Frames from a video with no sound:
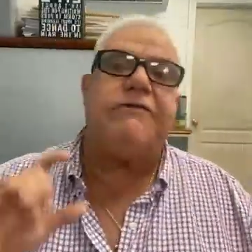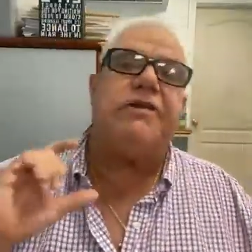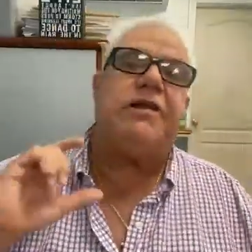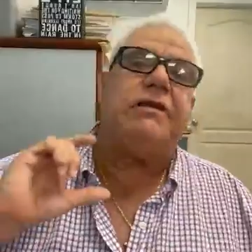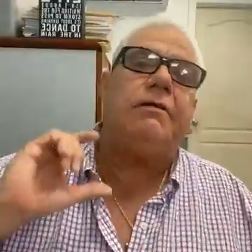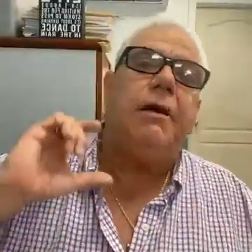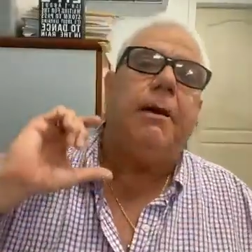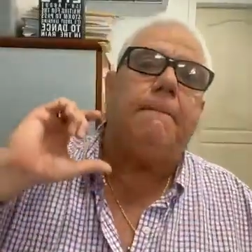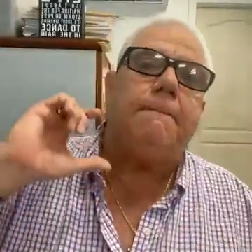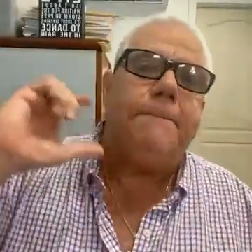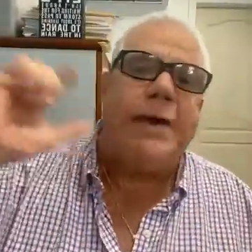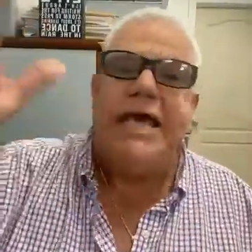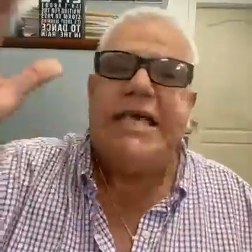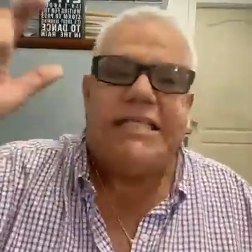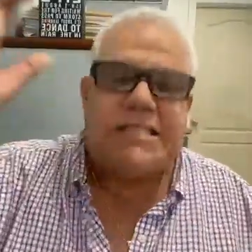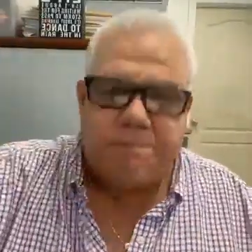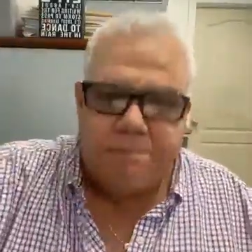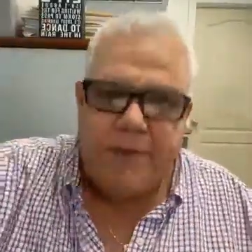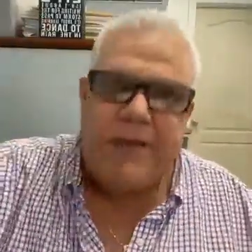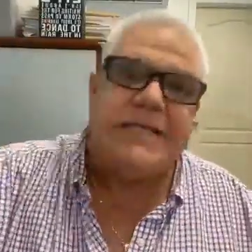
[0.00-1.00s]
giving
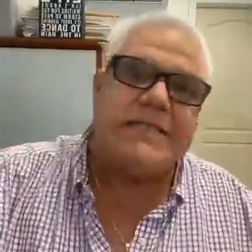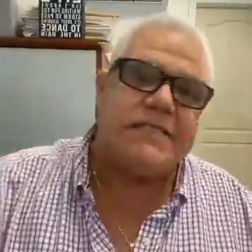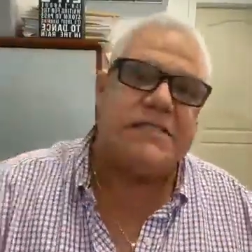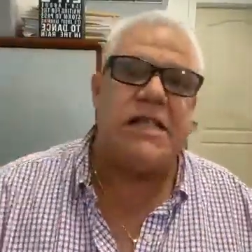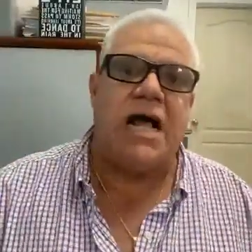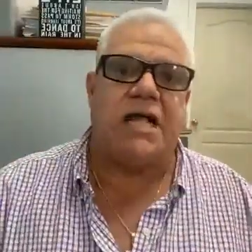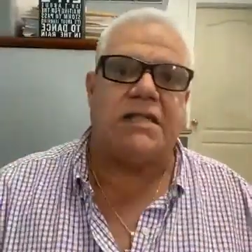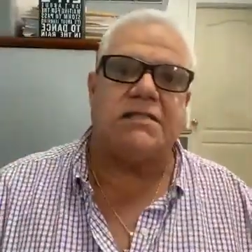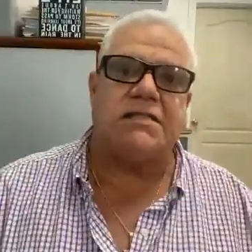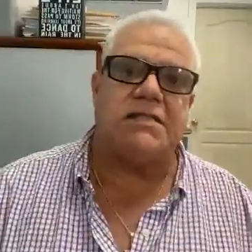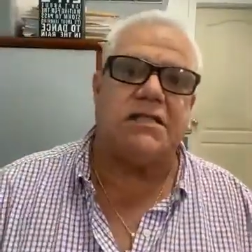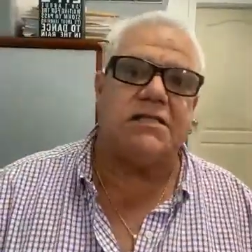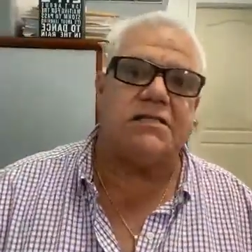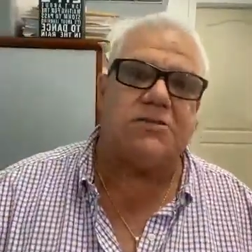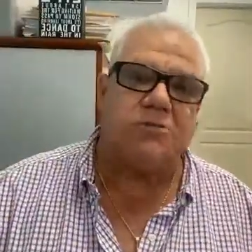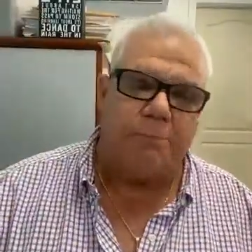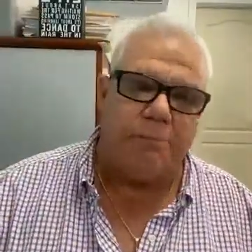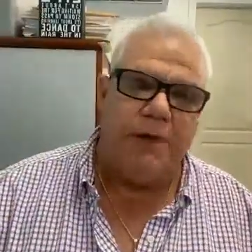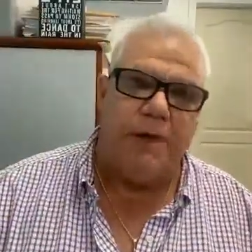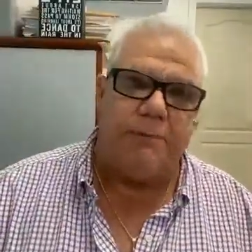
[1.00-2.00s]
peace
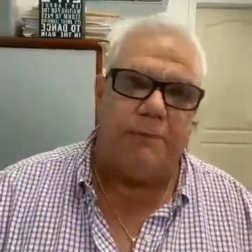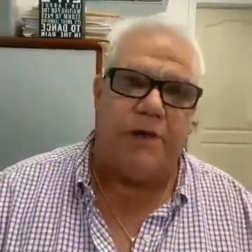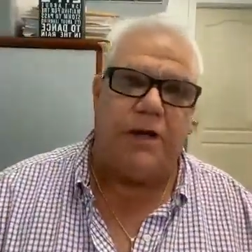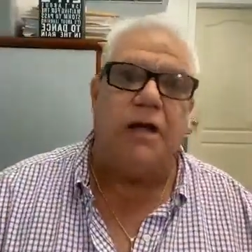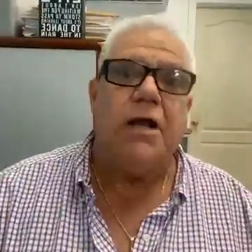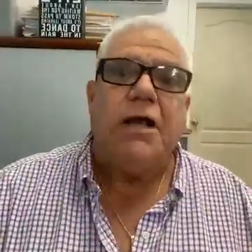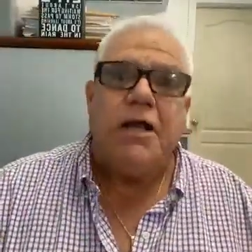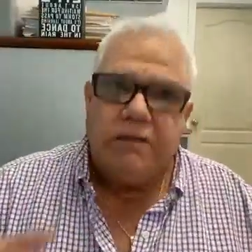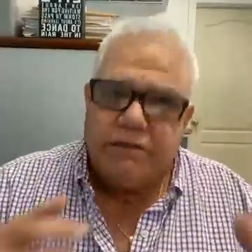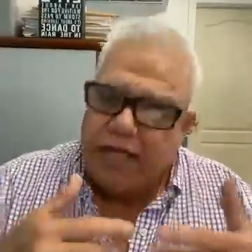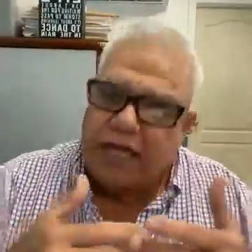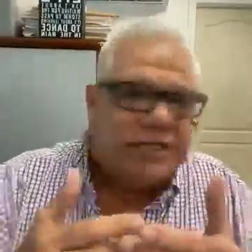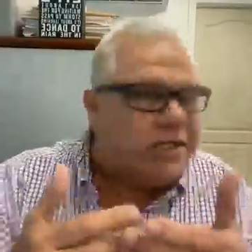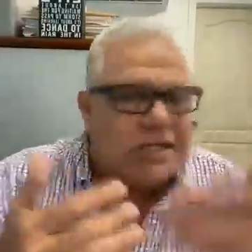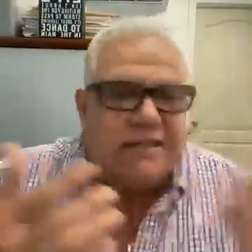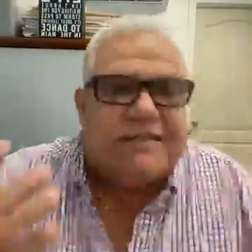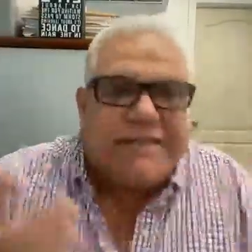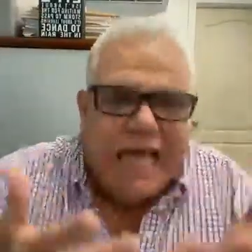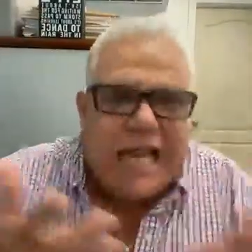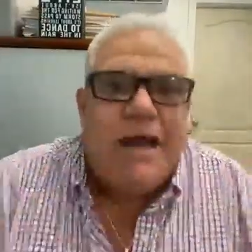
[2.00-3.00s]
nonsense to people.
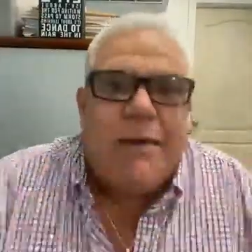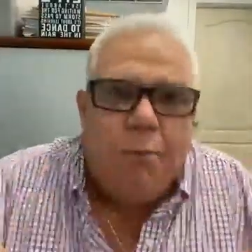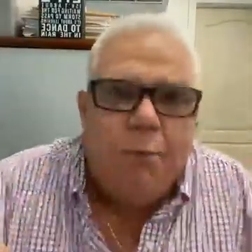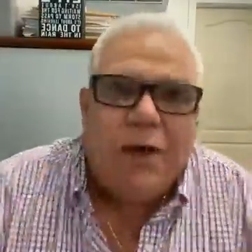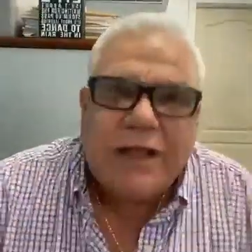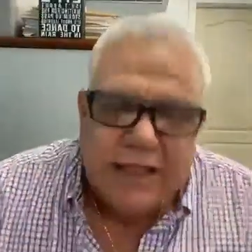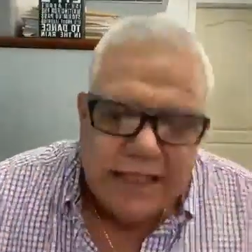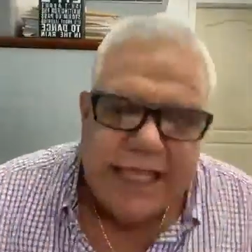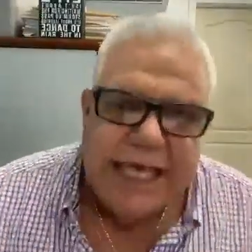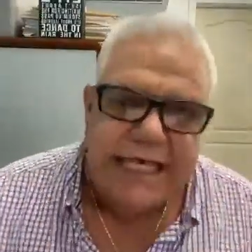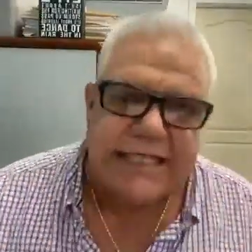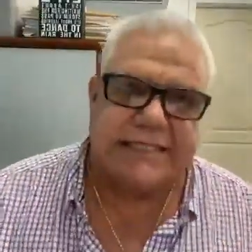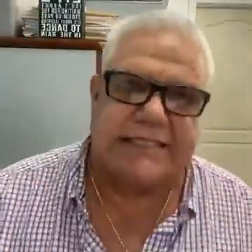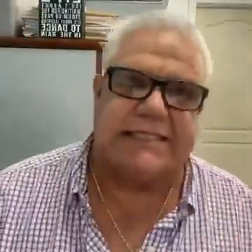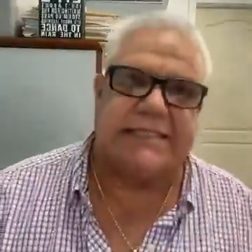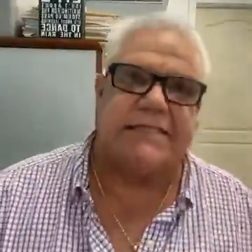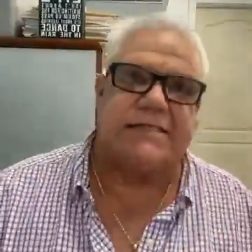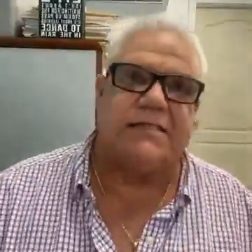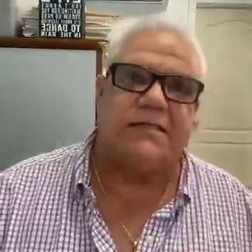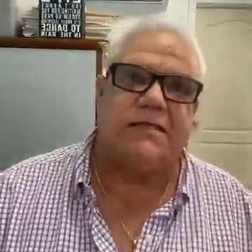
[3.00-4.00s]
They just tell them what it
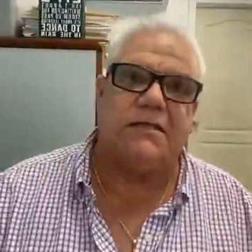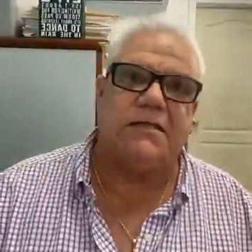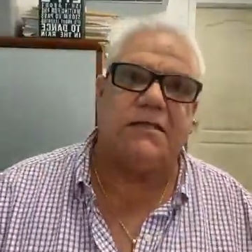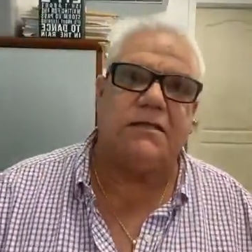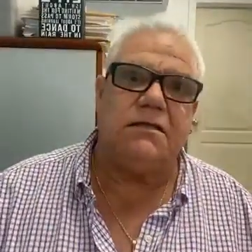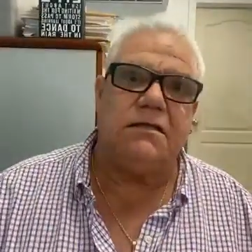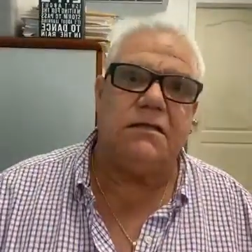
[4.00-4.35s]
is.